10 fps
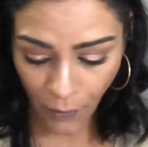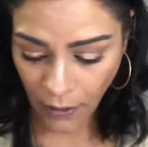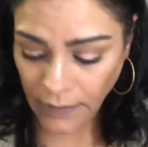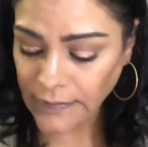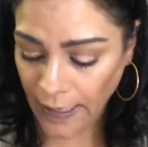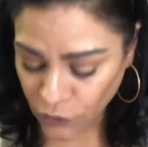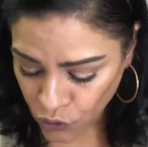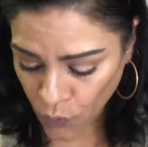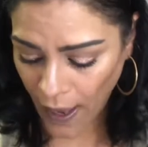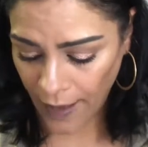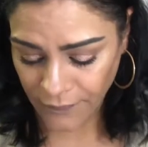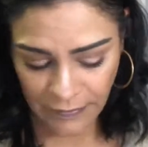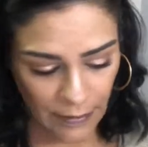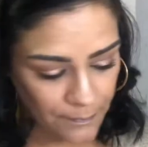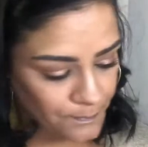products, I do have
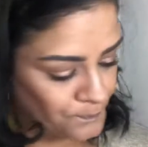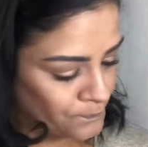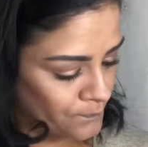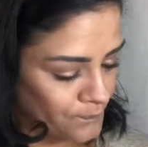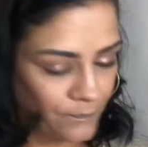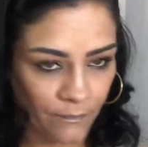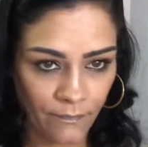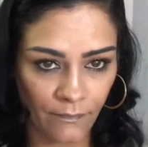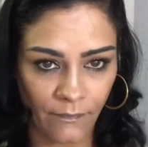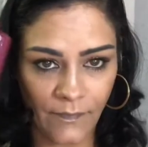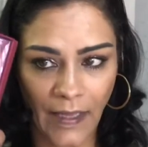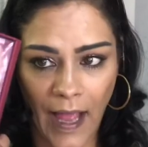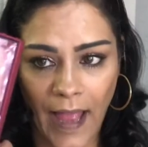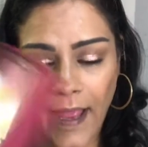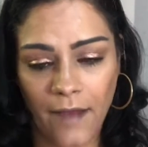some.
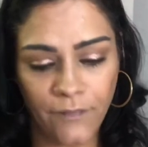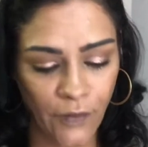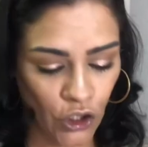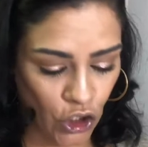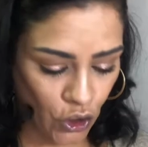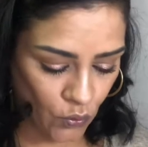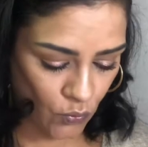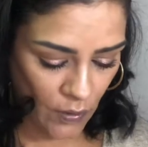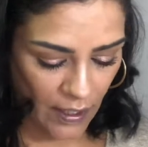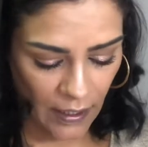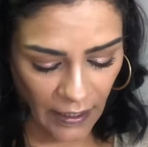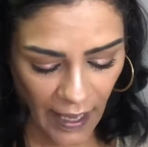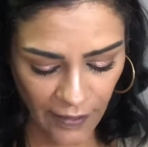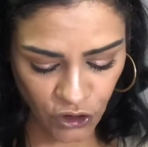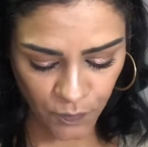I have the new
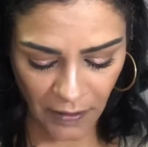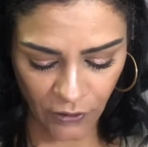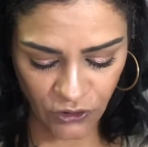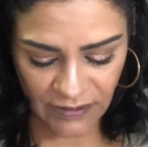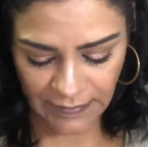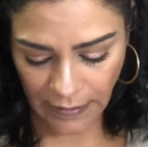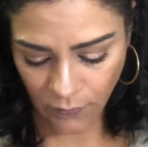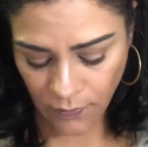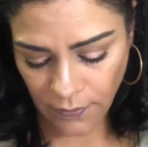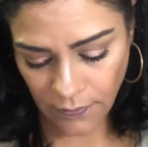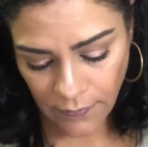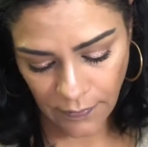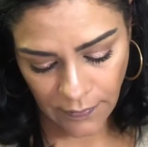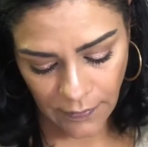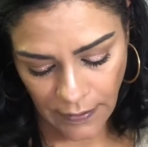Cashmere Silk
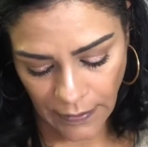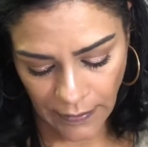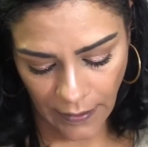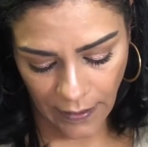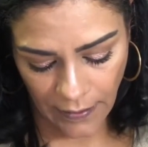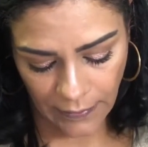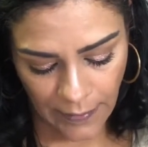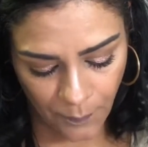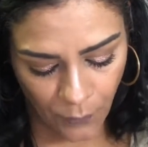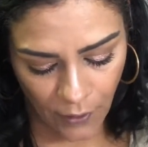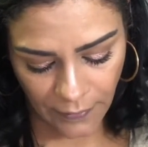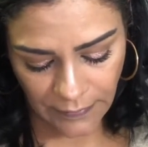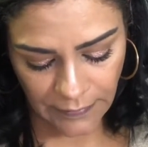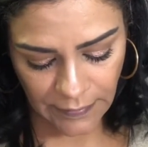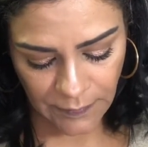lip product.
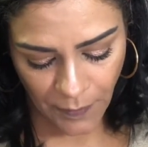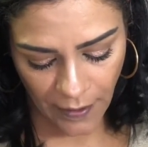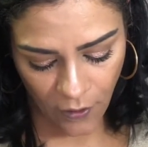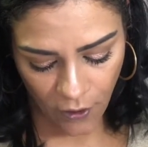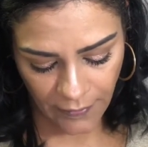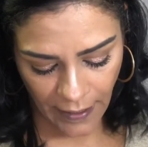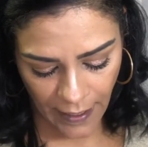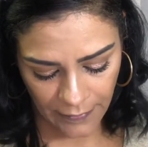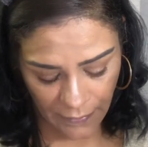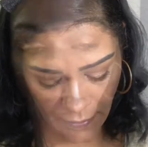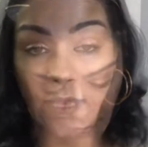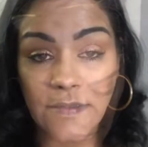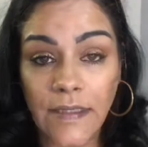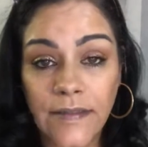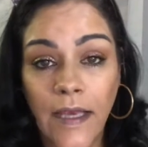This is by Hard Candy. It
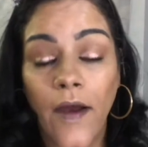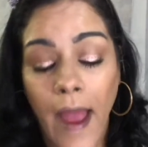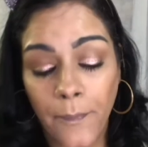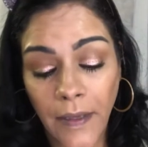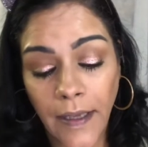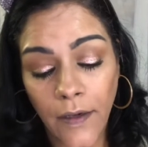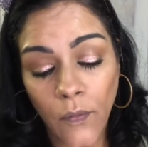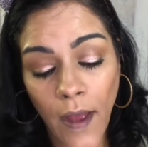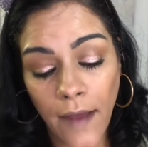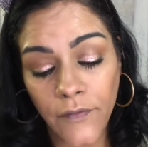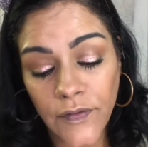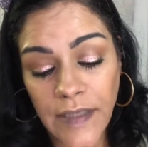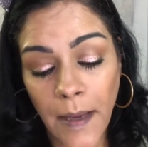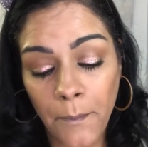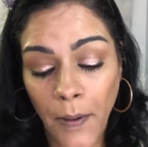says here, applicator will have you
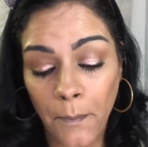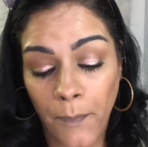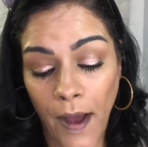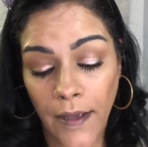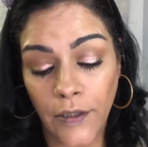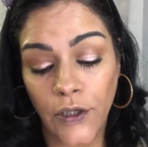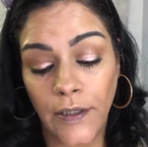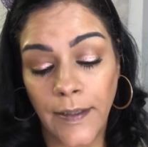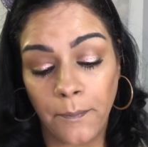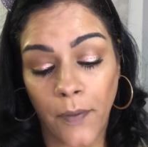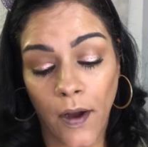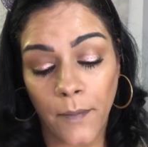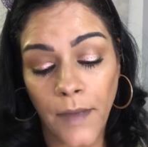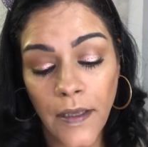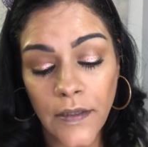saying bye-bye to your lip
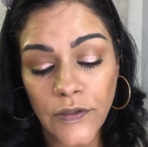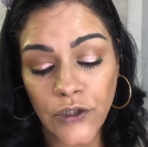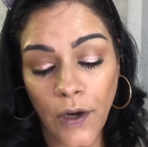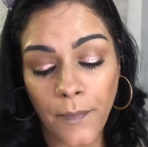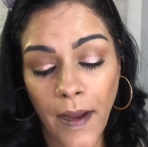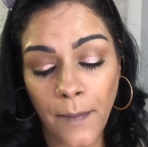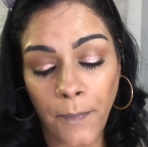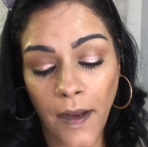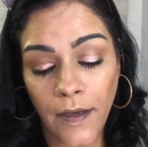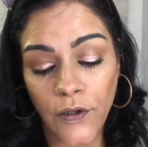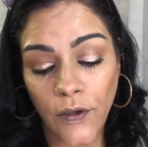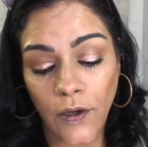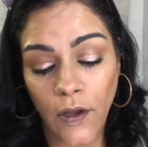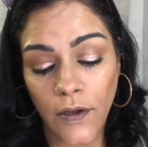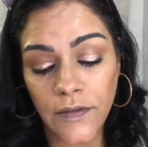balm. Start by applying your
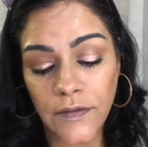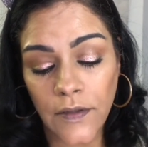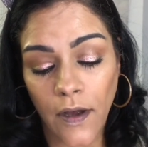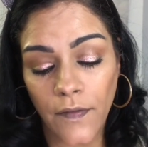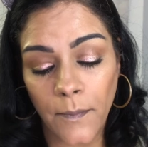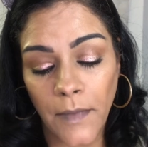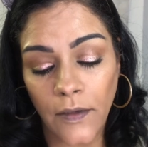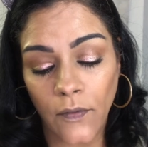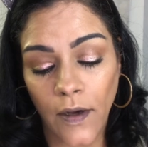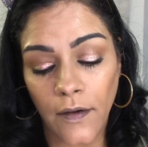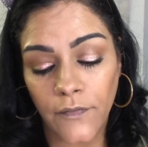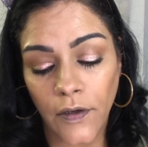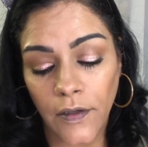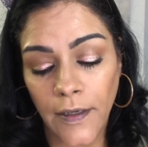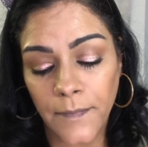gloss on the middle of
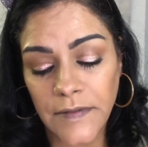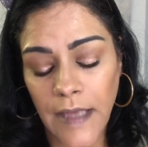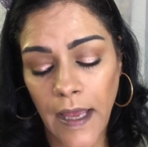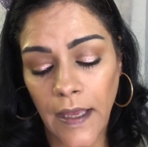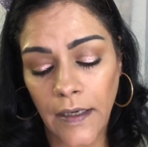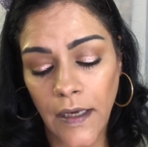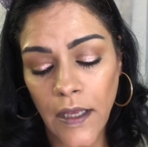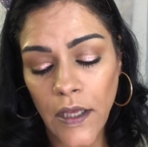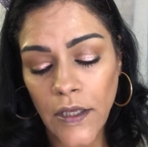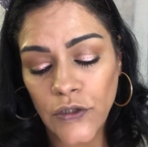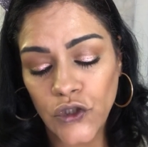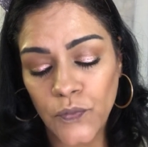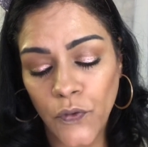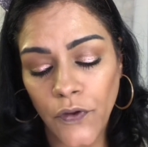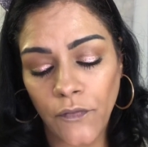your lips and
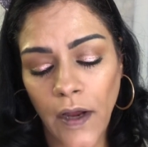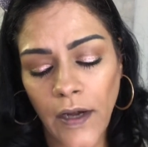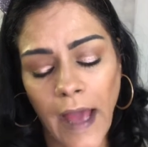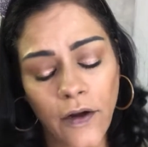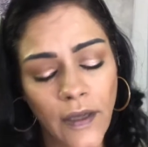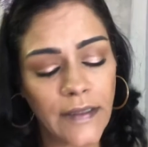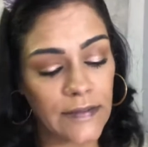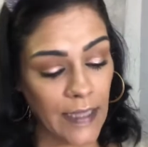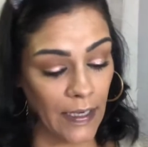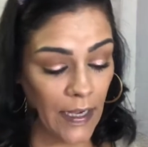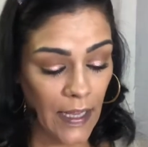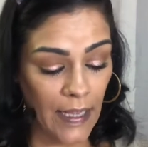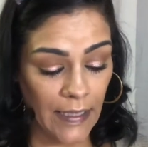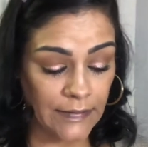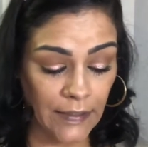smooth around. I don't understand.
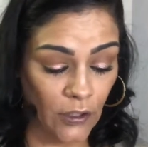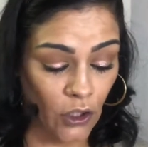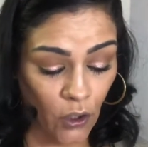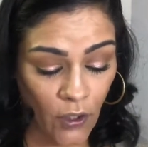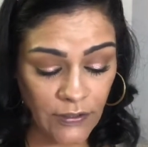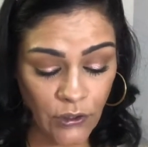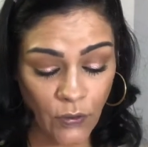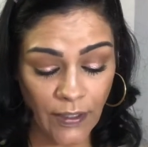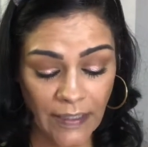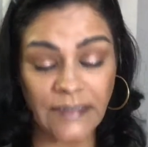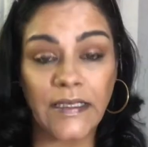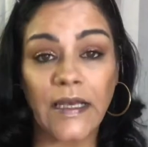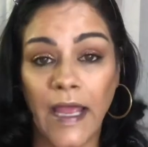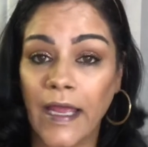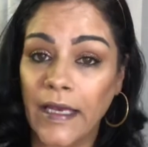Is it a gloss or is
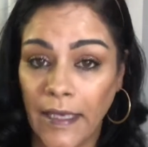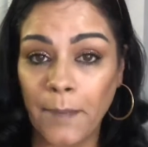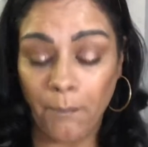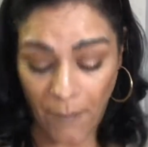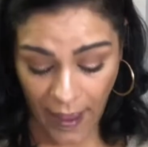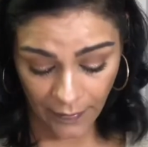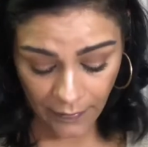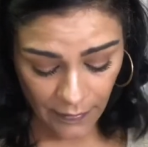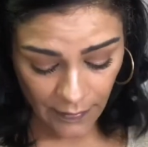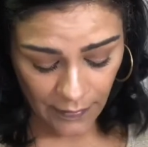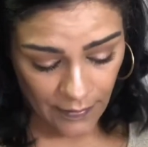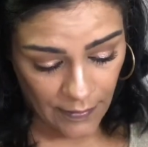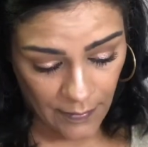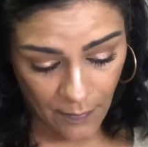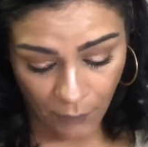it a lip matte
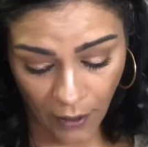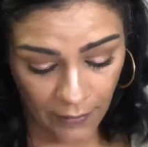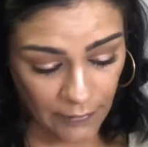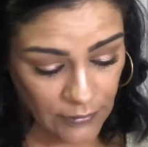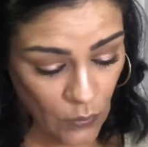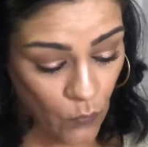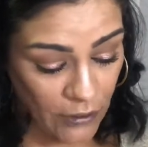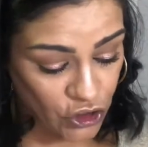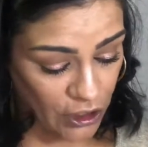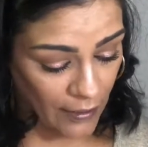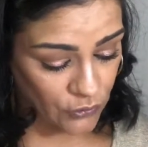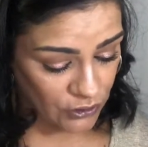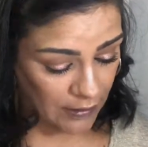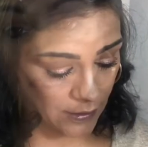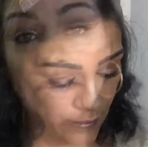product? We shall
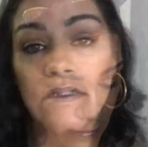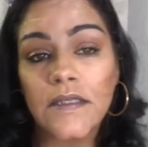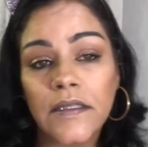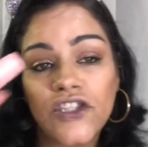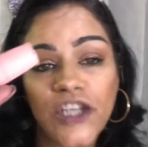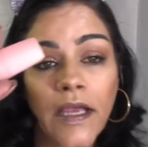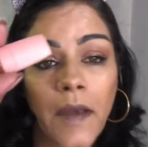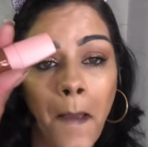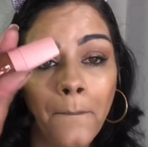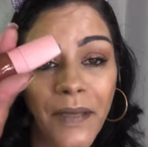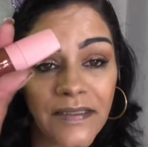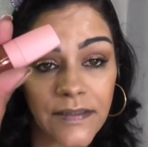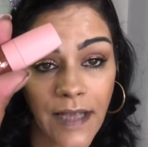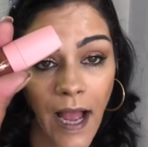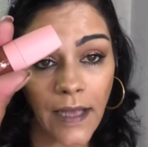see. This is in the shade
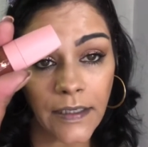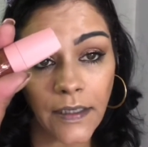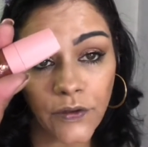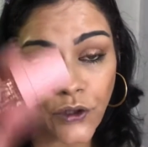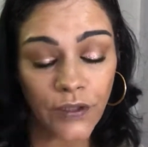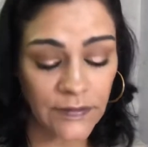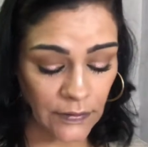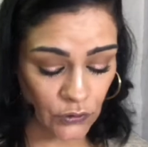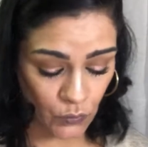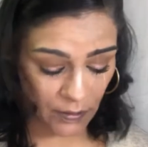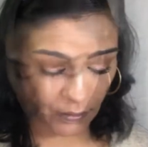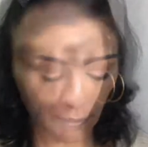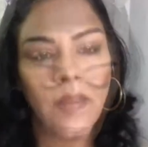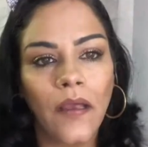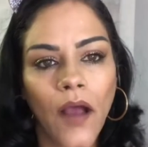Biscotti 1320.
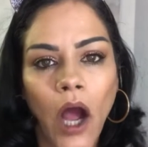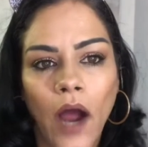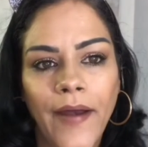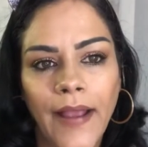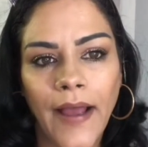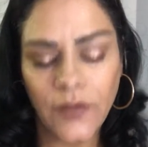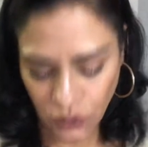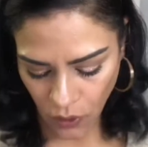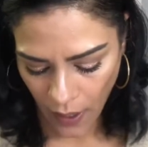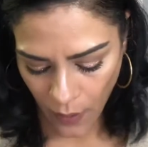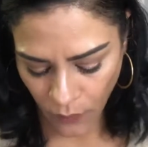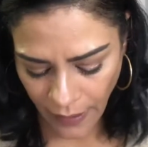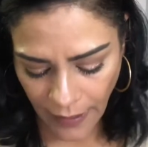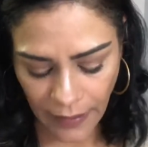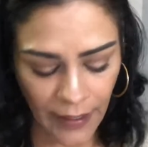All right, guys, so I went
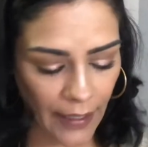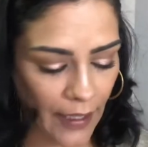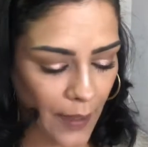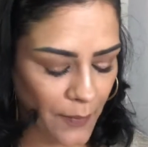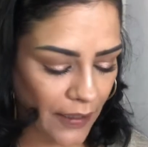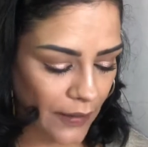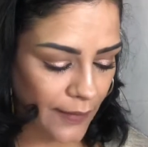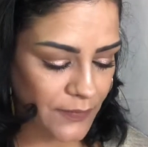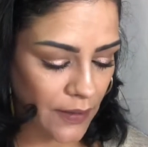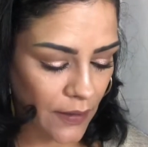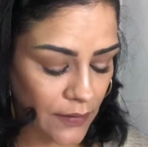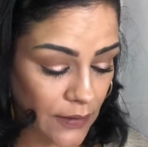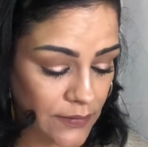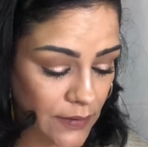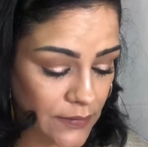ahead and I lined my lips.
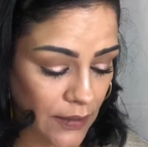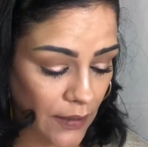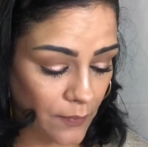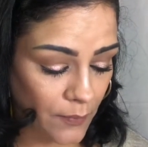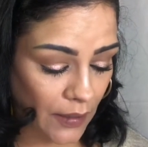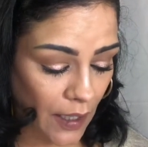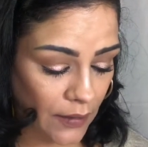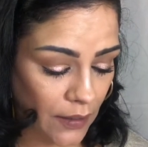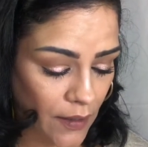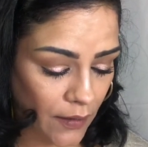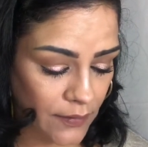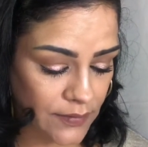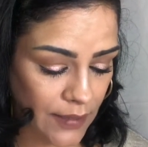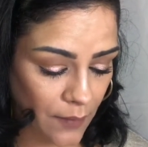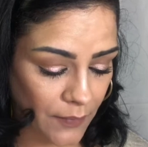This is the Milani Color
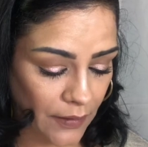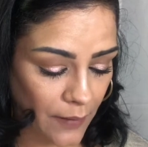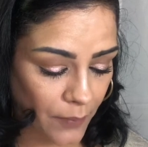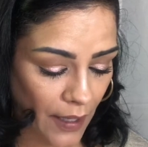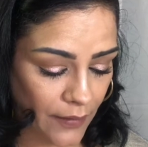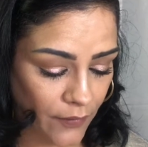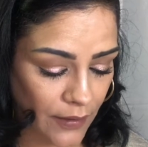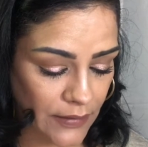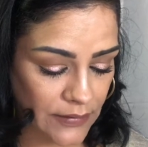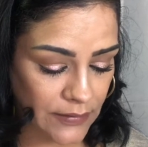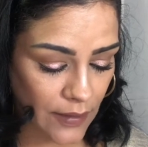Statement Lip Liner in